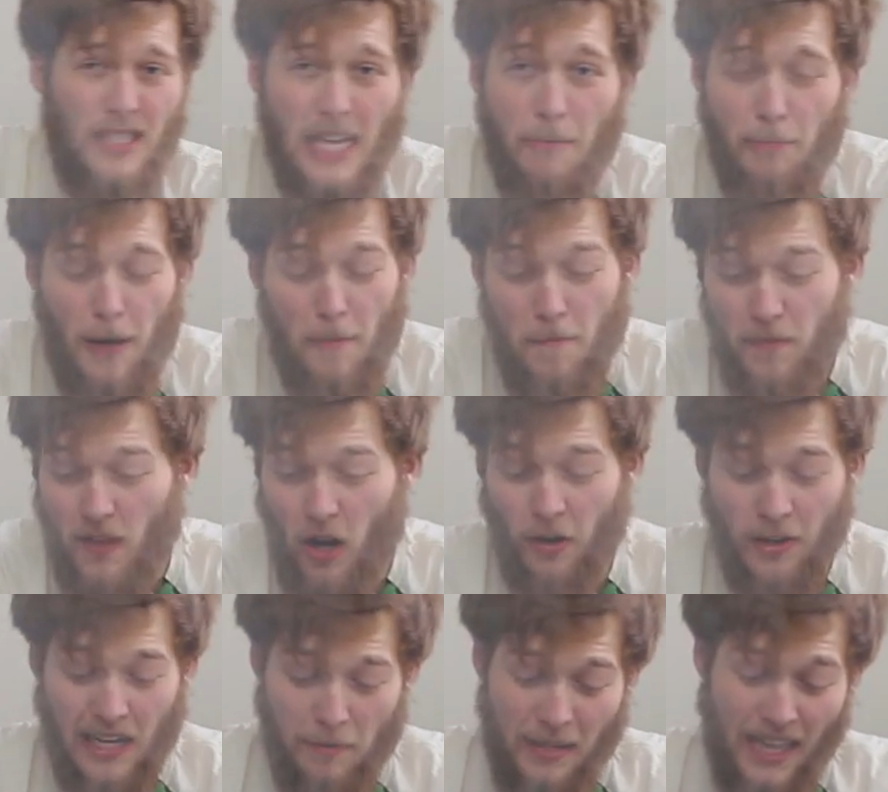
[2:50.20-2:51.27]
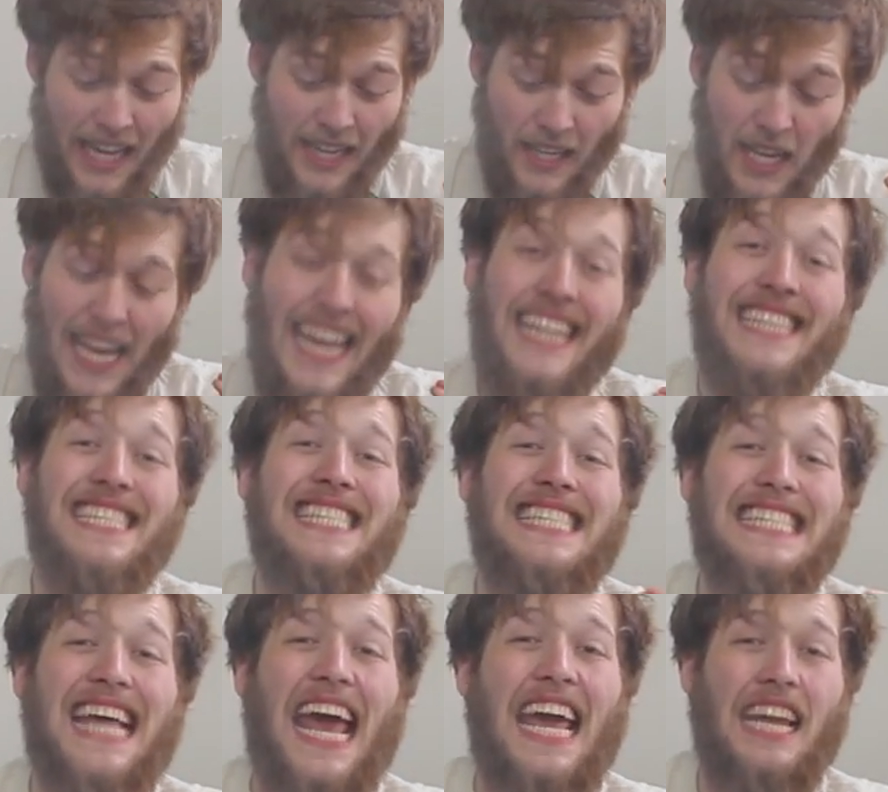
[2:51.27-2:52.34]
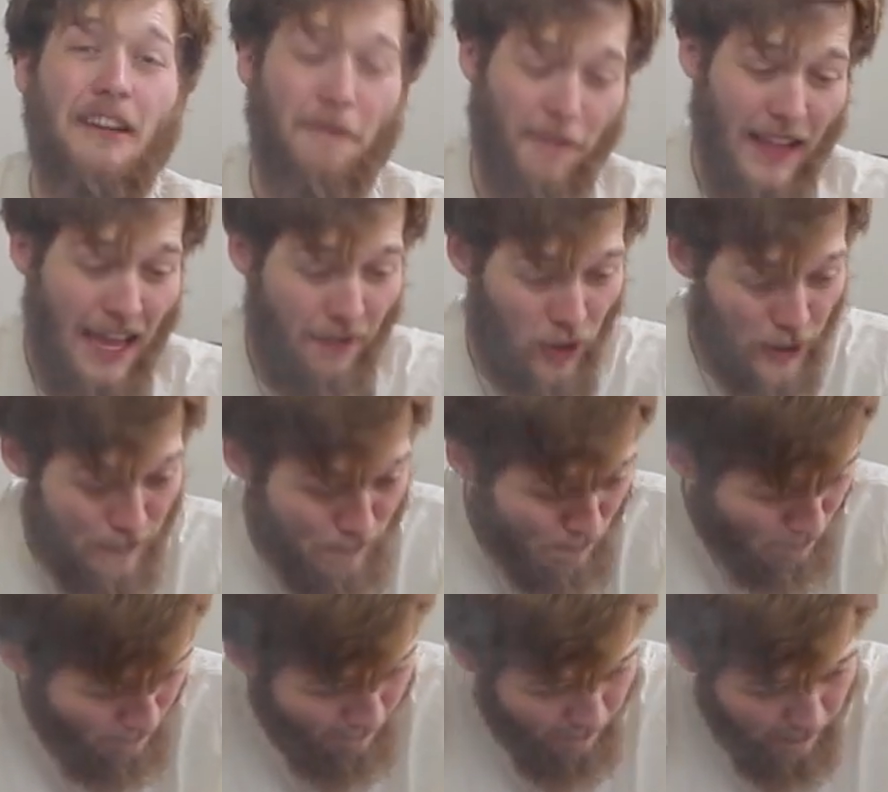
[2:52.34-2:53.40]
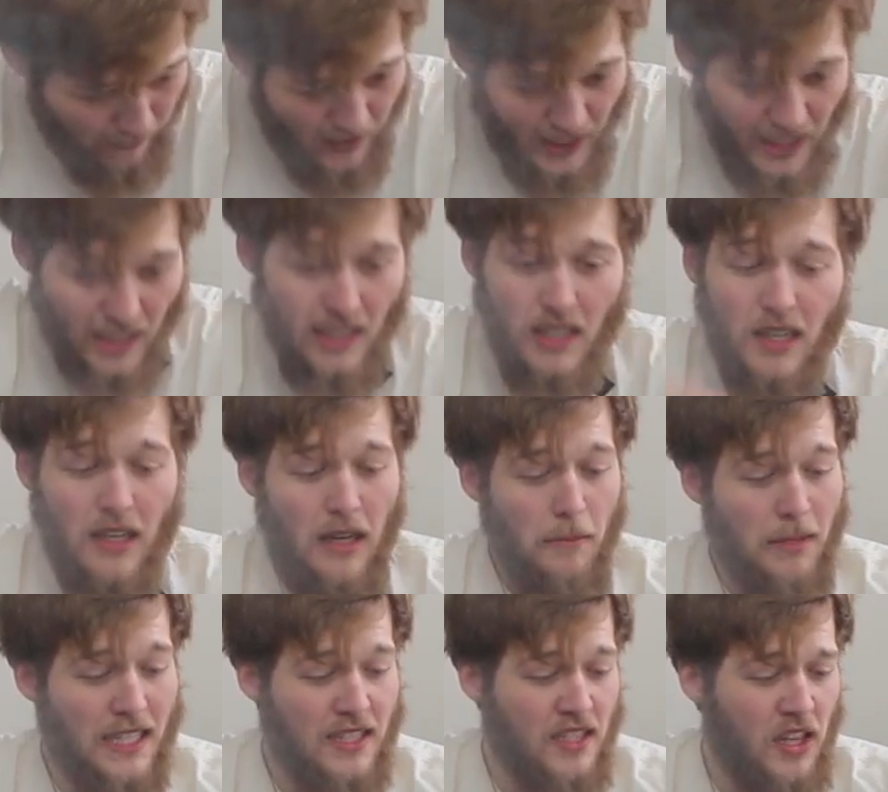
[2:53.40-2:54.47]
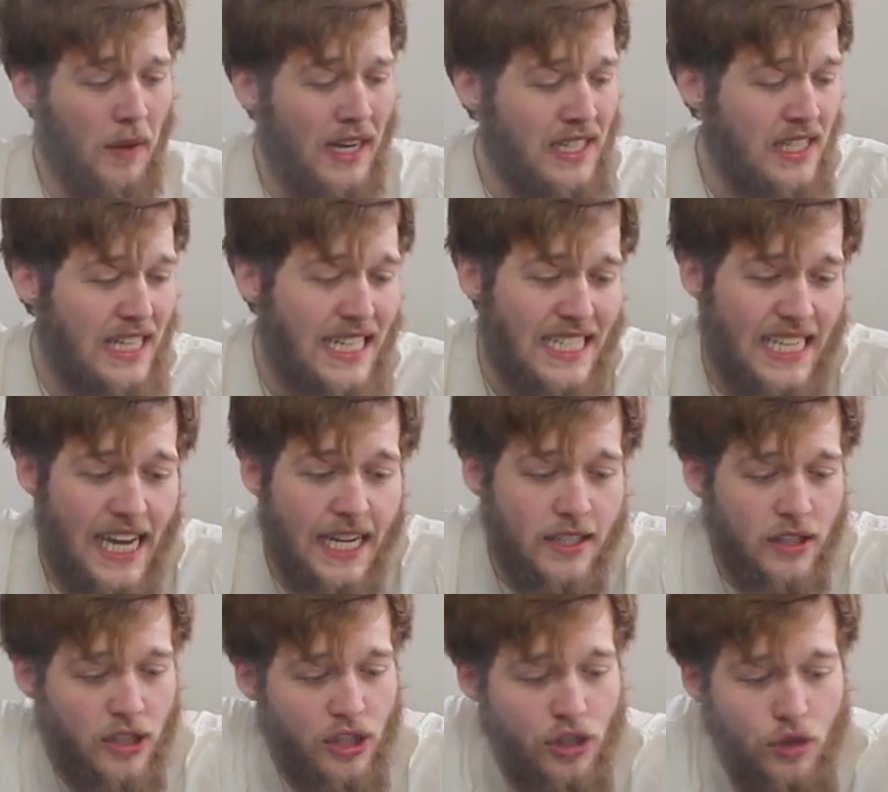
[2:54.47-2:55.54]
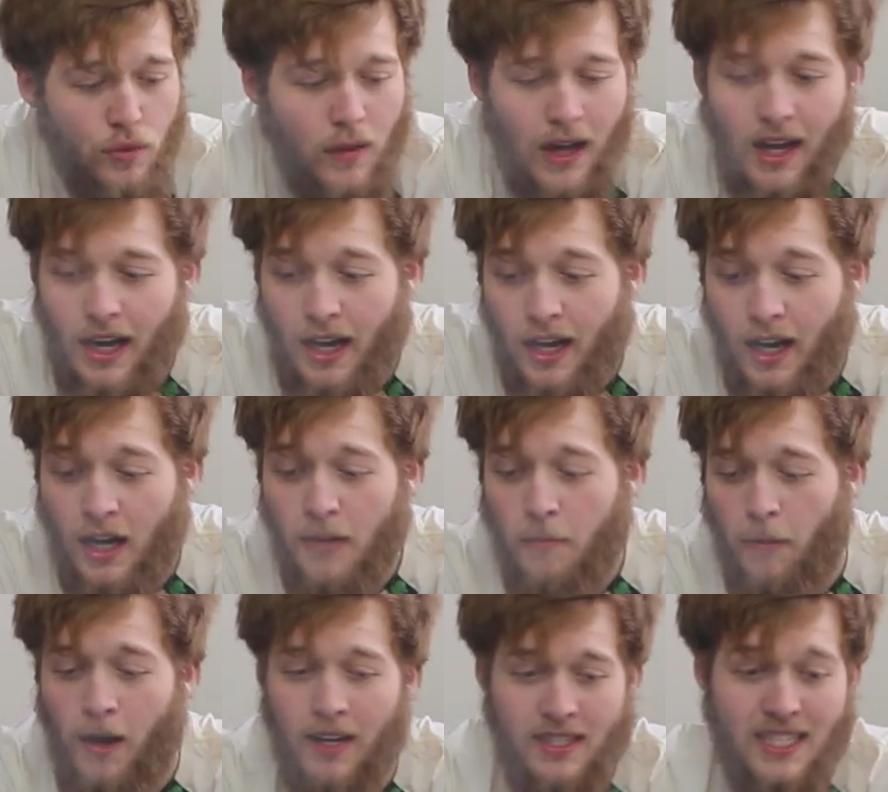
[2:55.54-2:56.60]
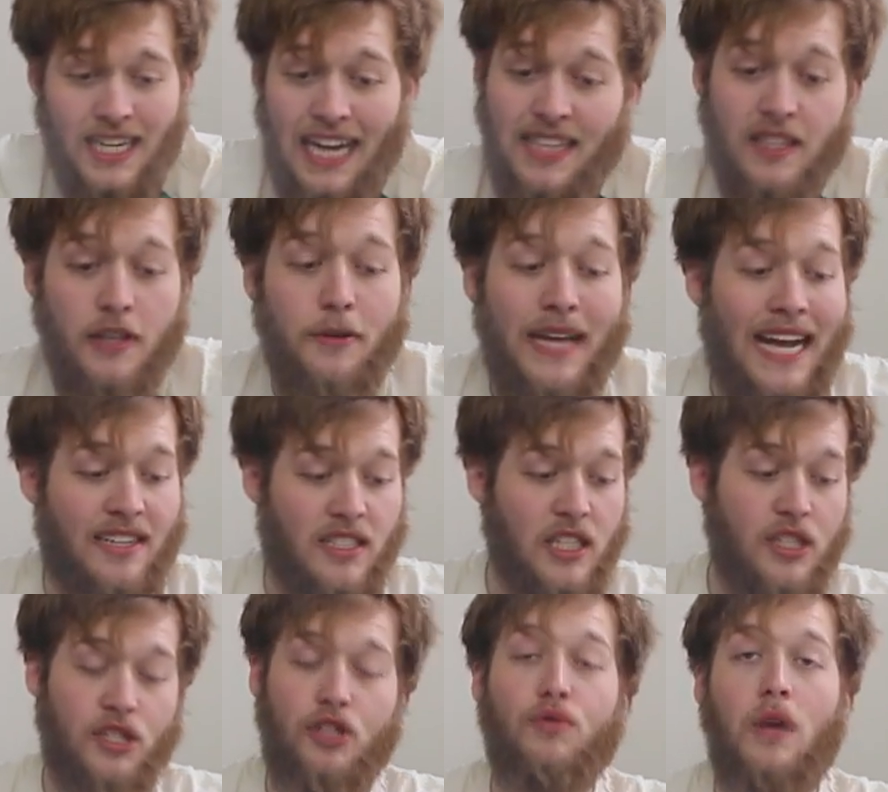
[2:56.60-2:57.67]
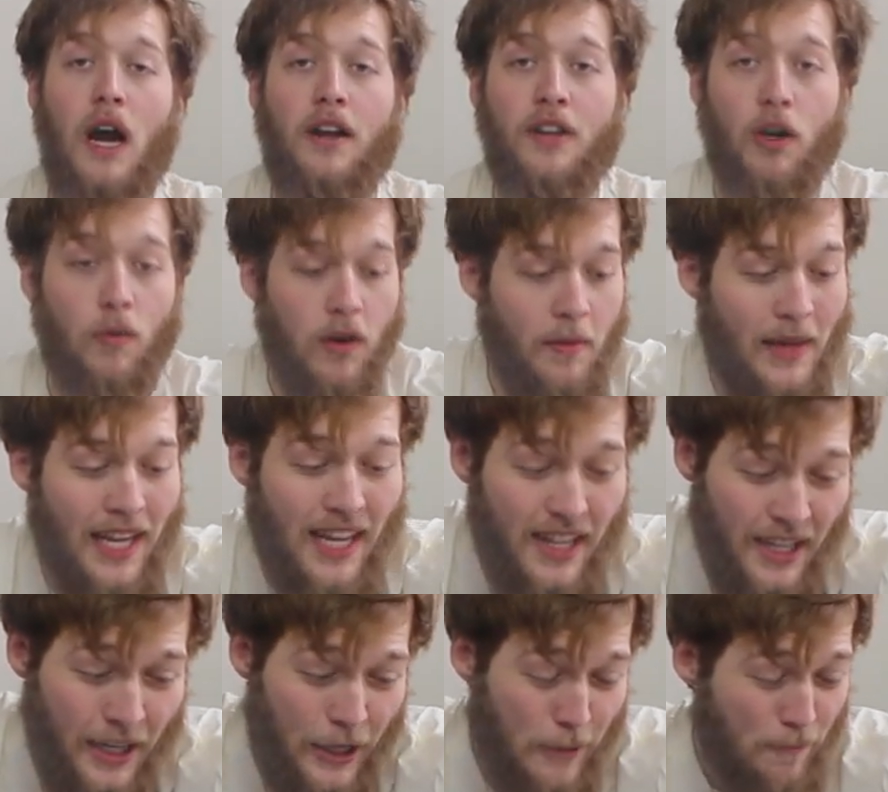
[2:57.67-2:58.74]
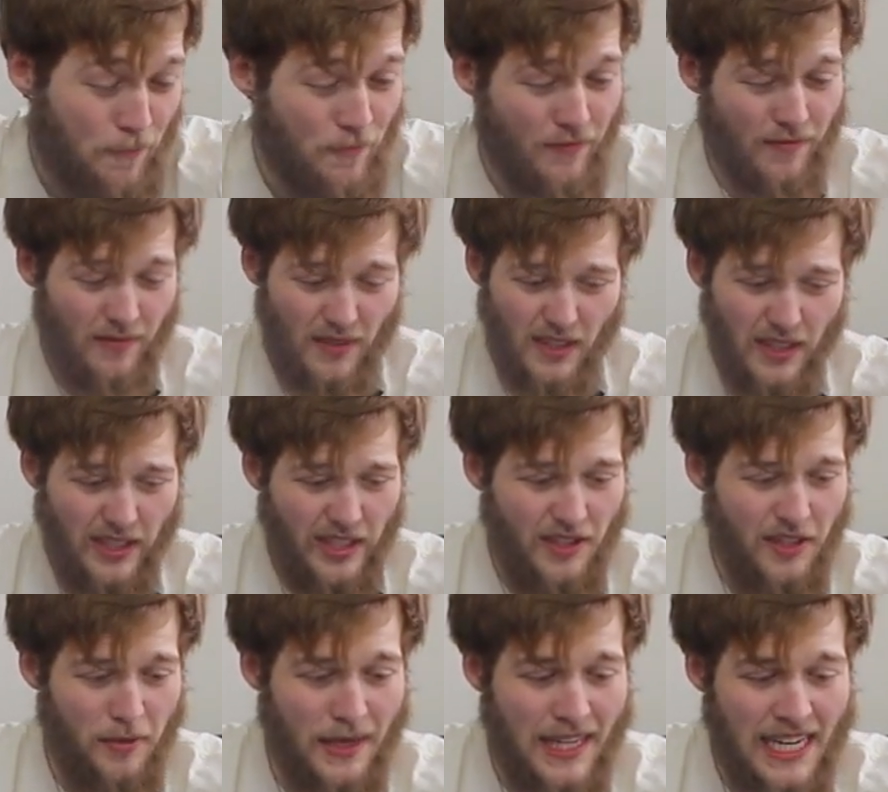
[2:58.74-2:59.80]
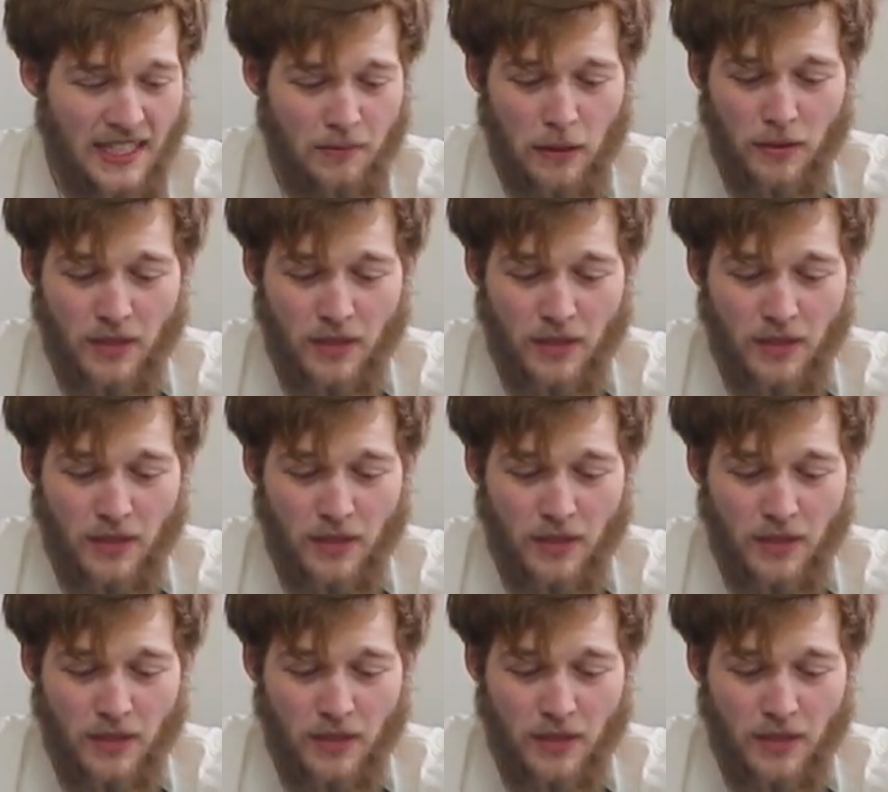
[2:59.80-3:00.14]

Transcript: temp them, are gonna be like insane flavor. But let's just go ahead and get into unboxing. I literally actually do not know where to begin here. So I guess we